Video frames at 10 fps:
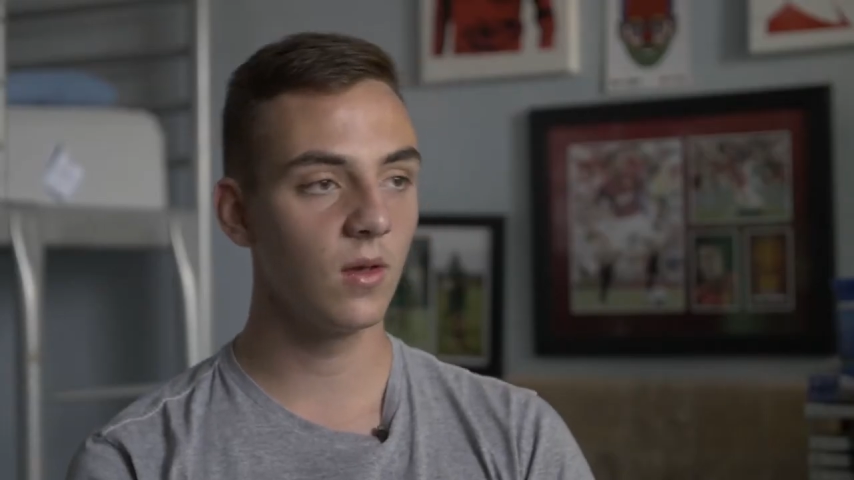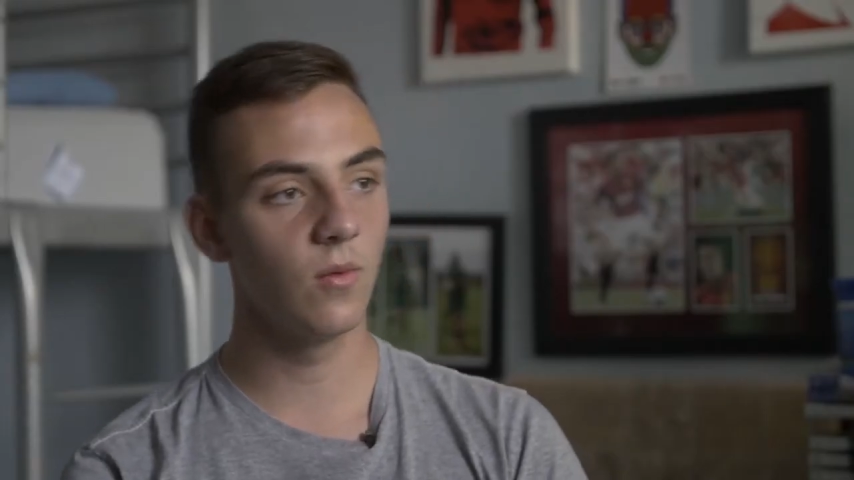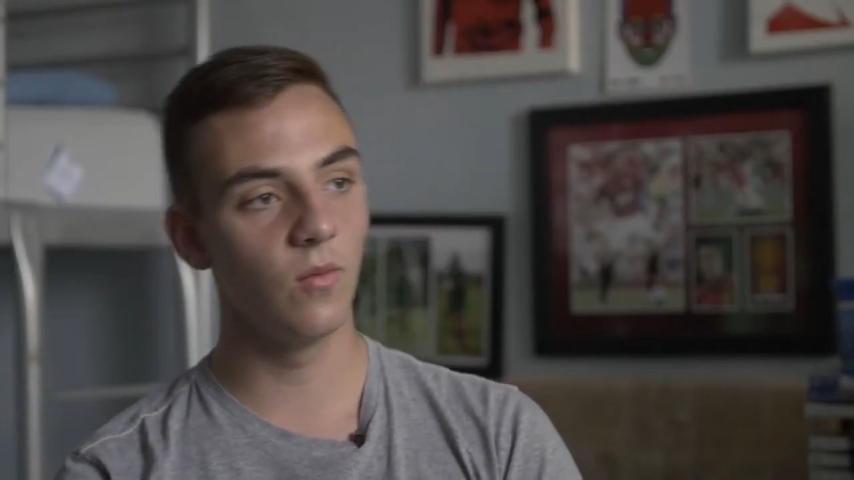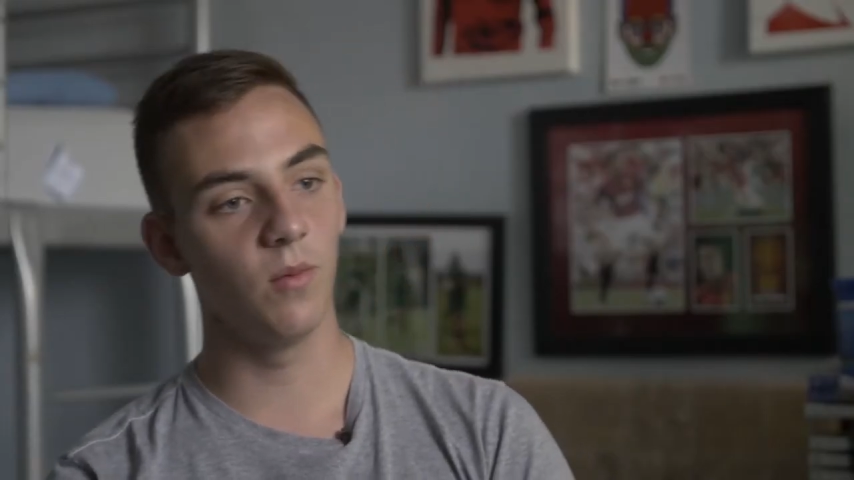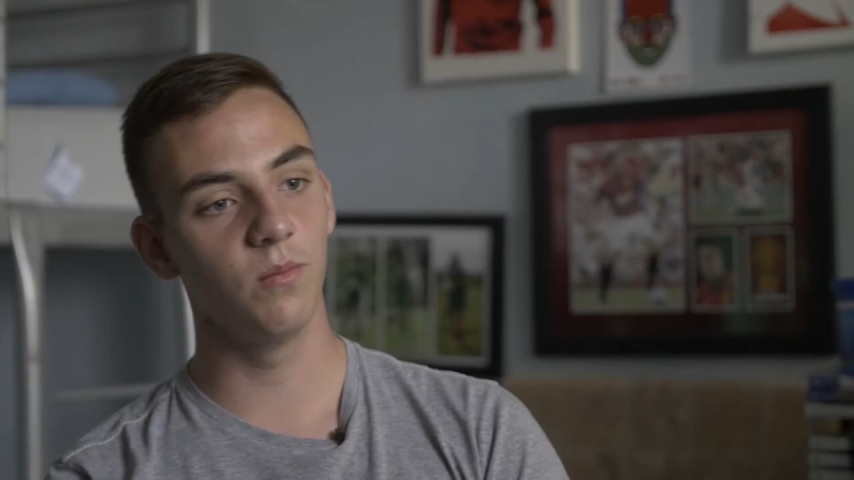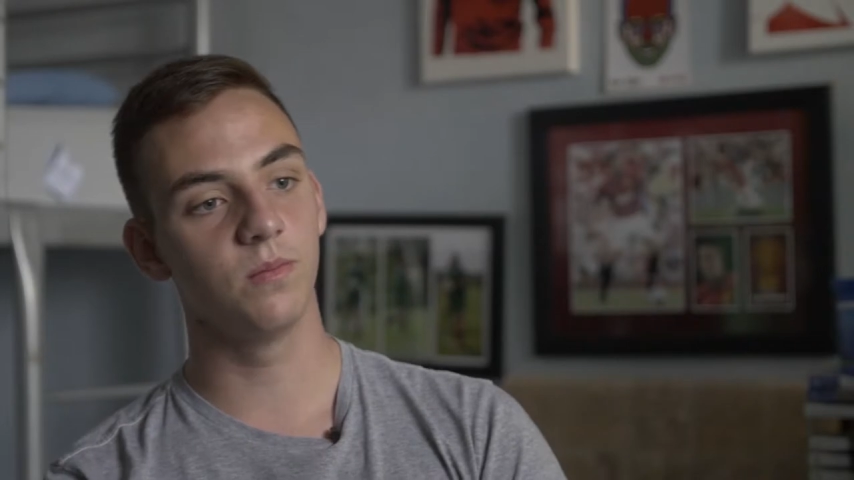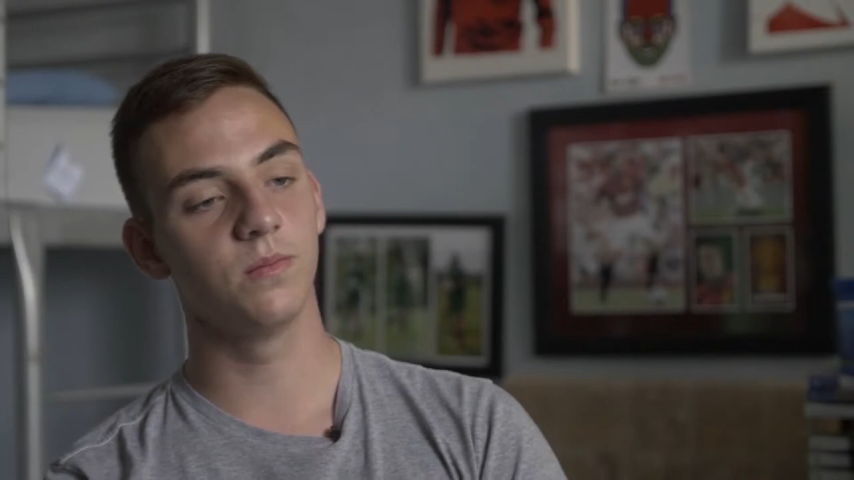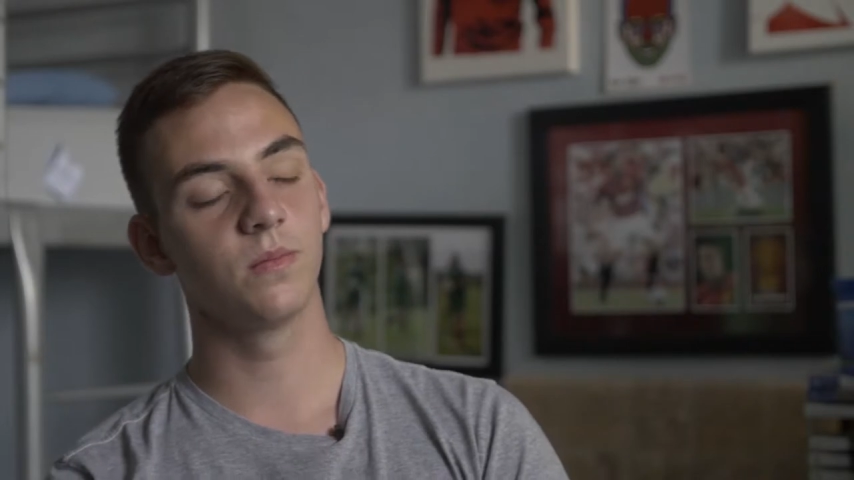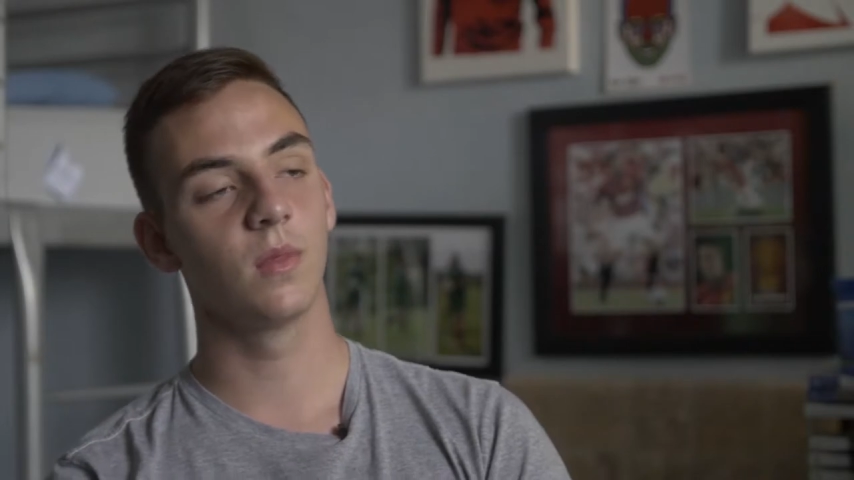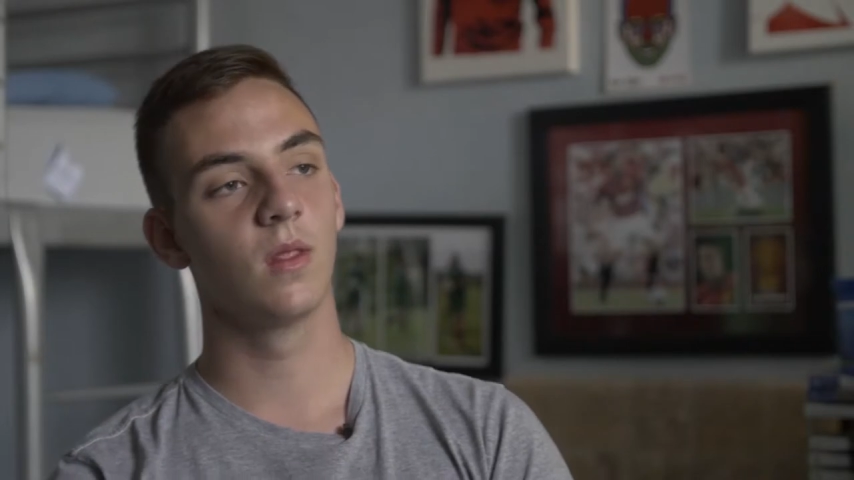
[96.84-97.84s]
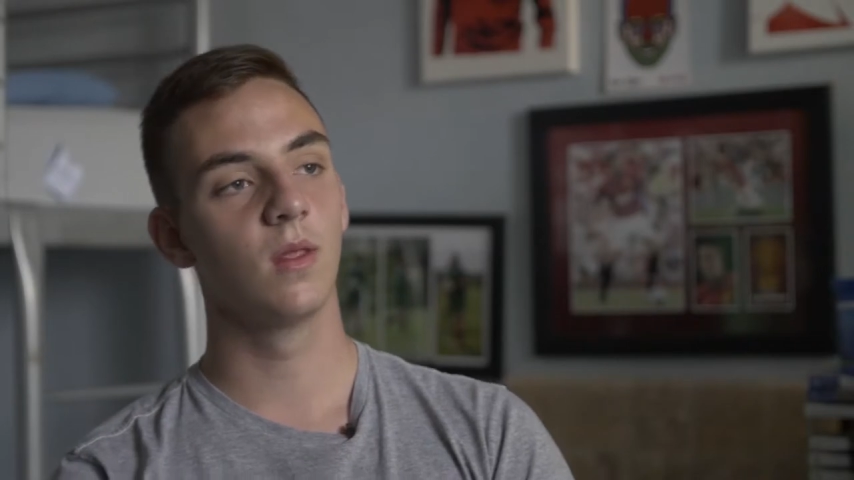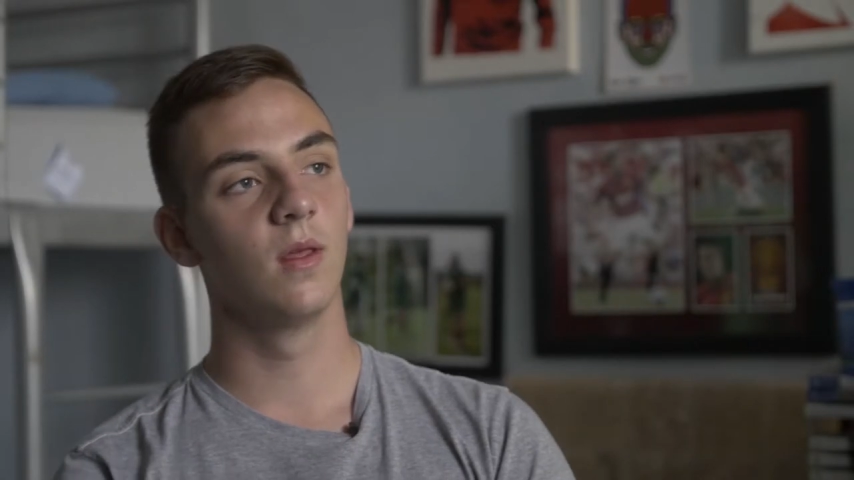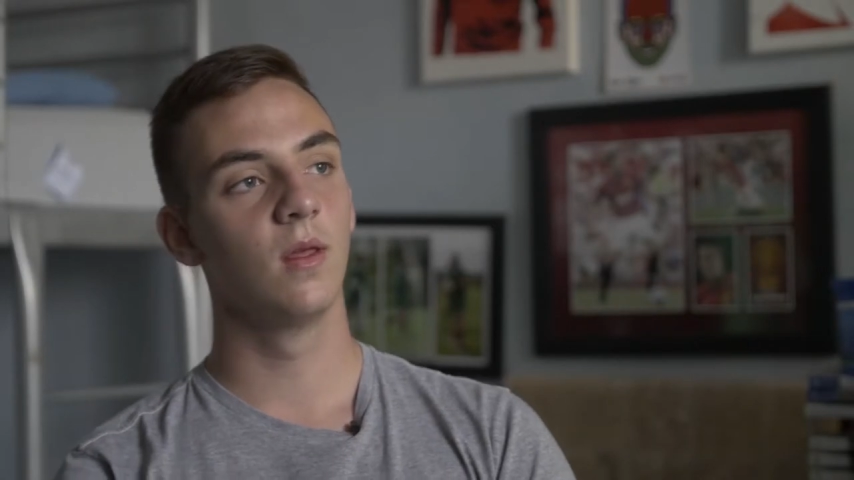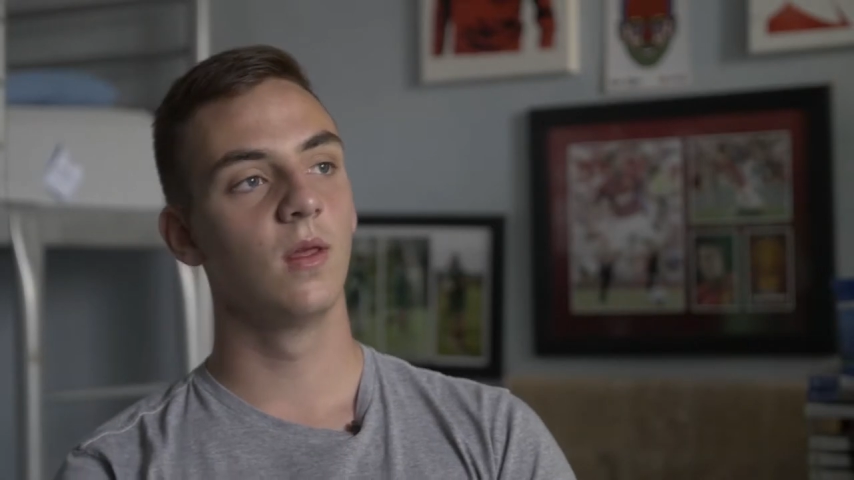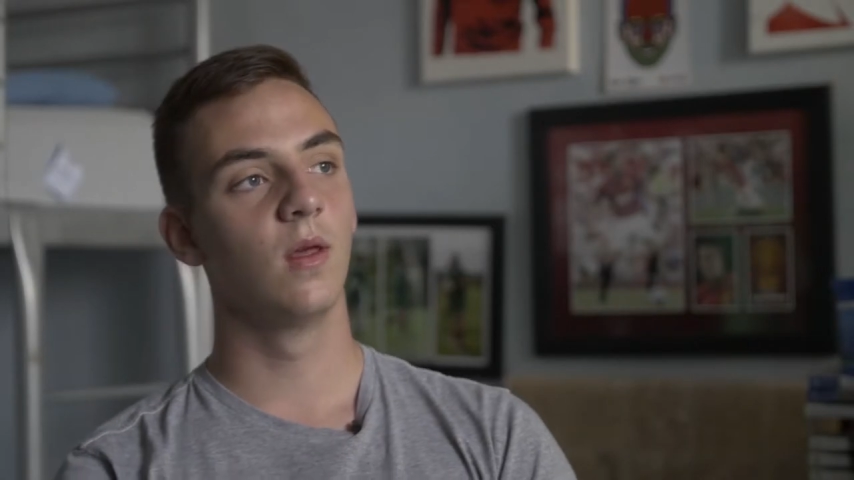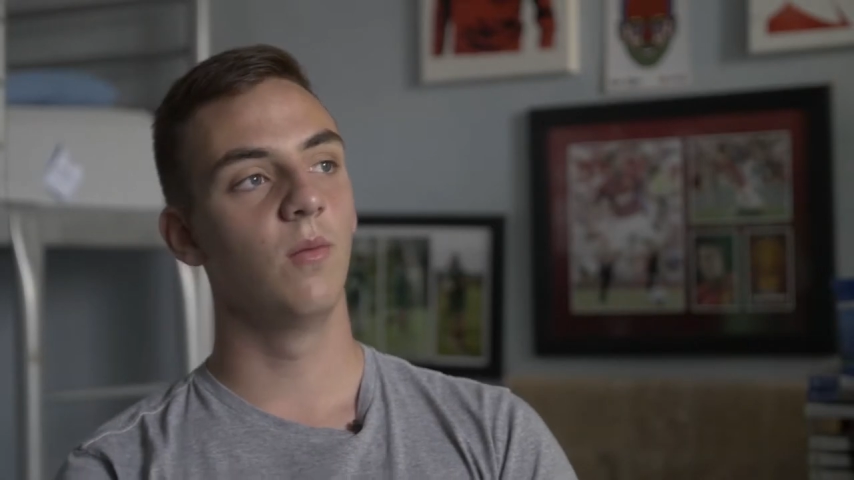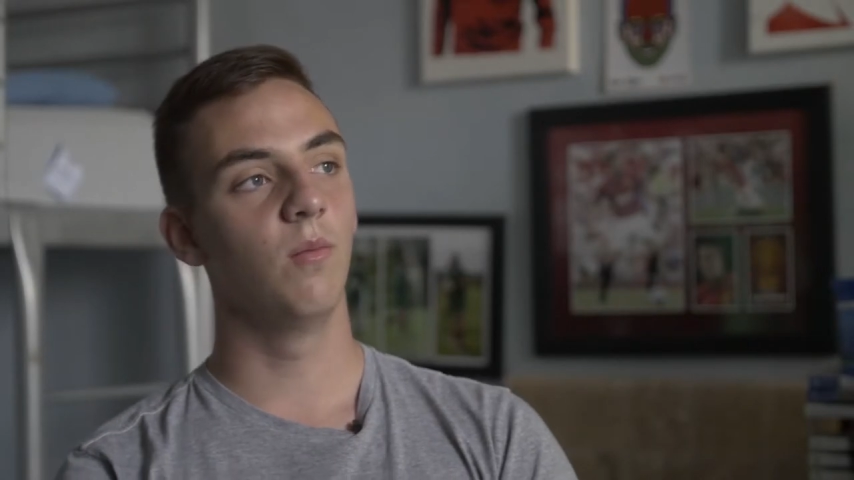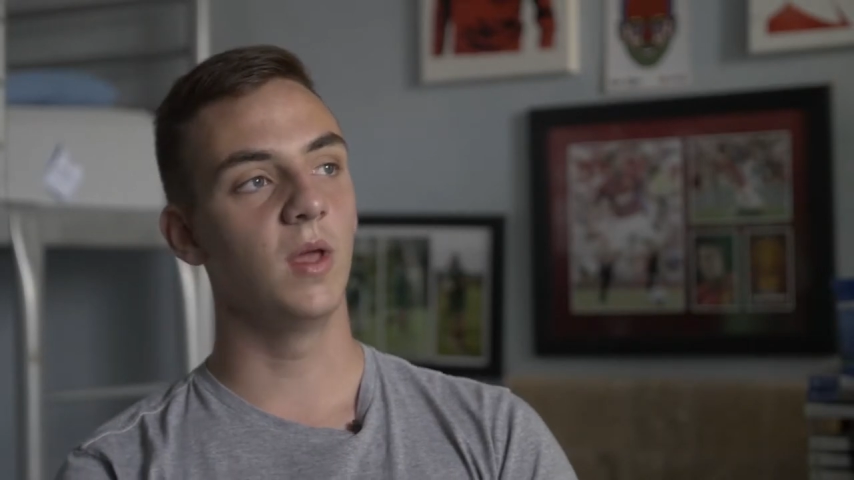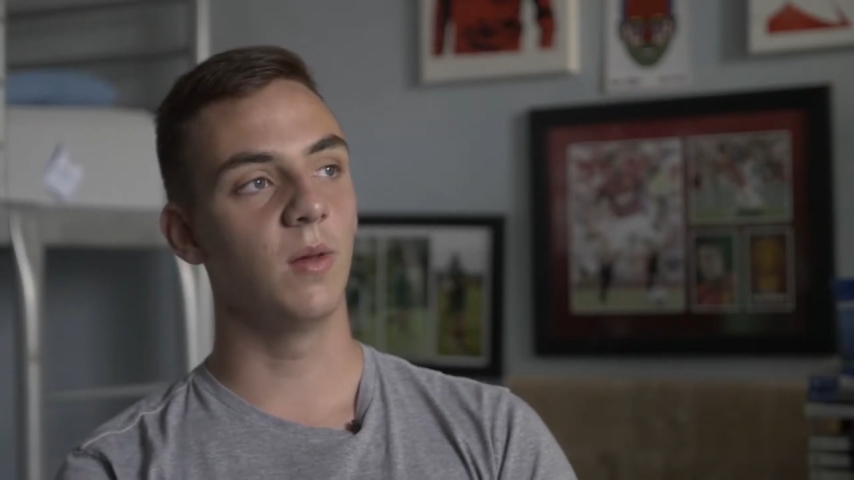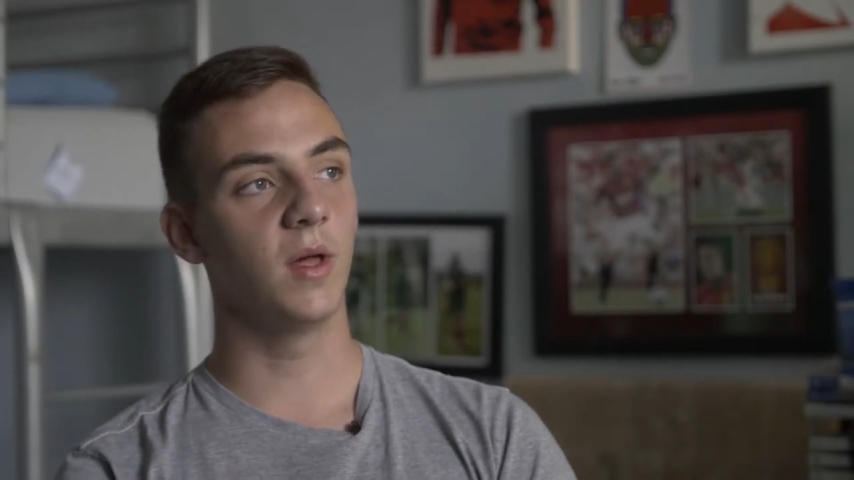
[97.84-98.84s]
When
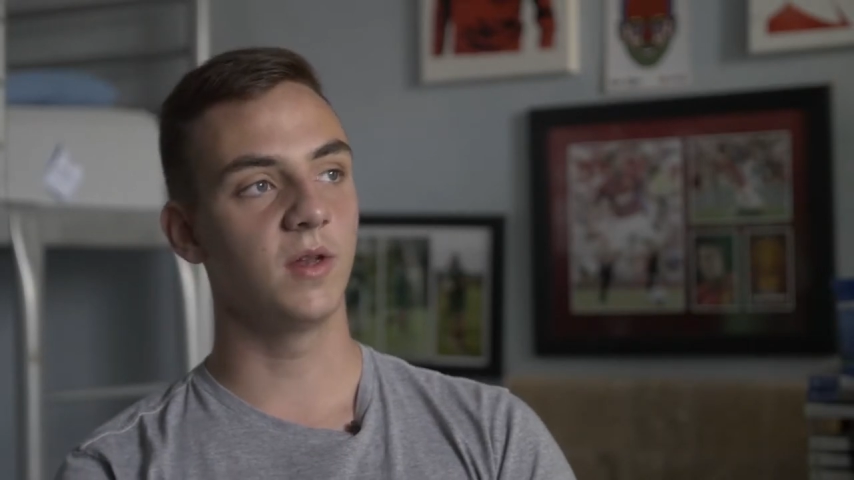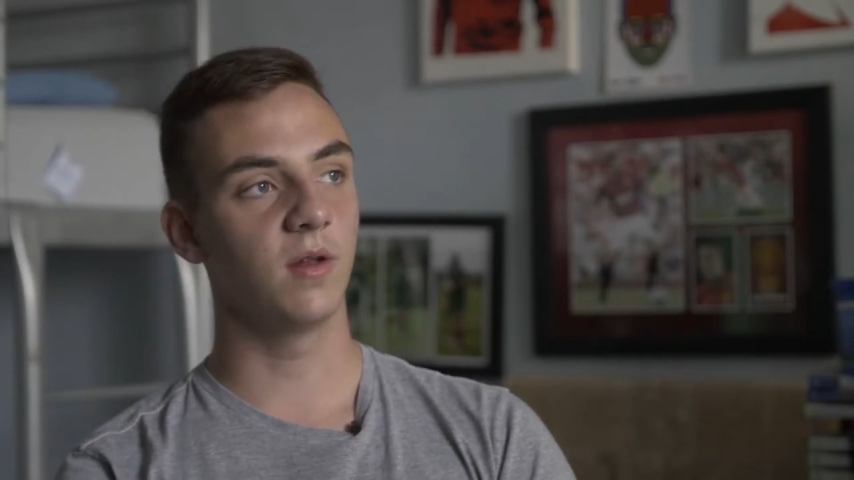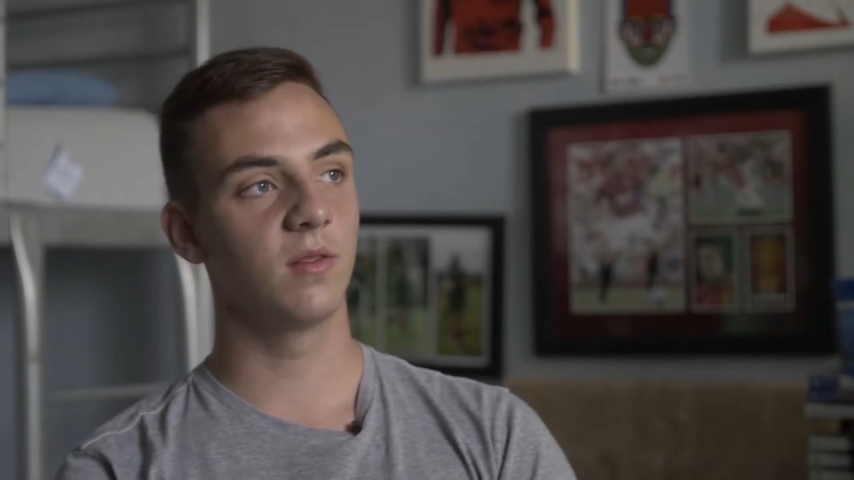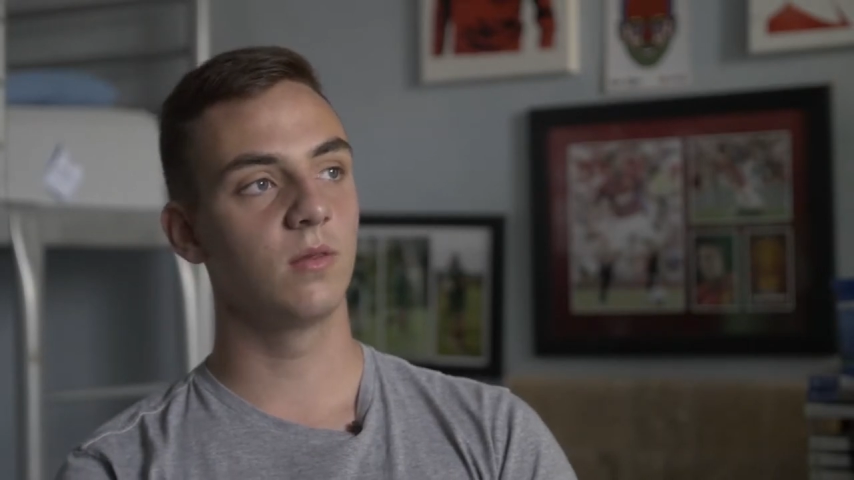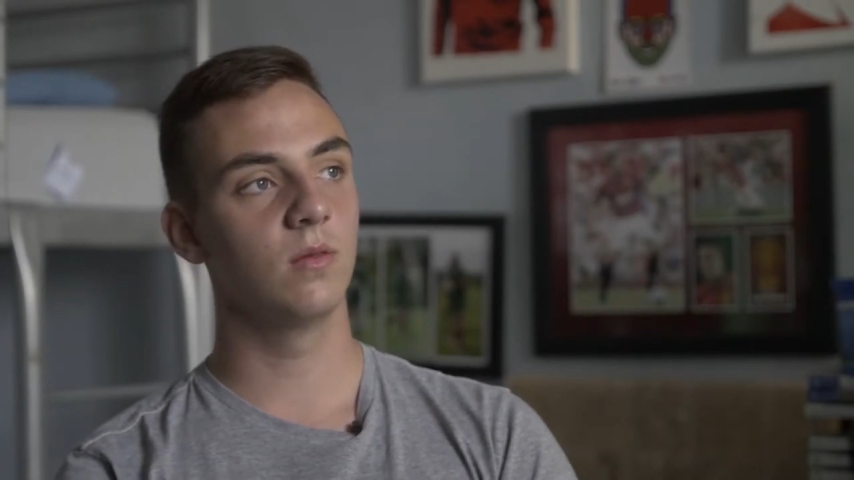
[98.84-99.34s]
me and my dad